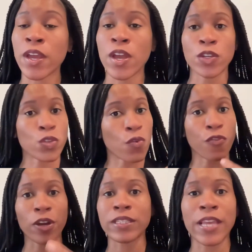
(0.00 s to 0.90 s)
So,
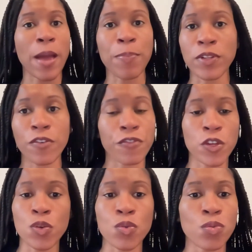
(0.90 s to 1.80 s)
for example, a
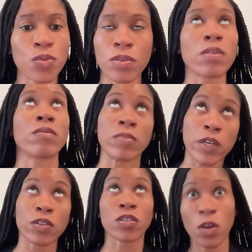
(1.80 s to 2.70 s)
few
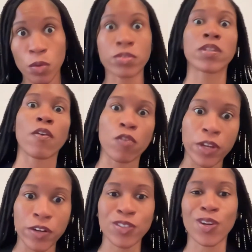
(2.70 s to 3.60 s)
years ago, well, several
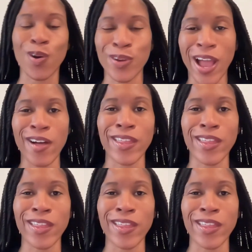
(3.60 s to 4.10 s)
years ago now that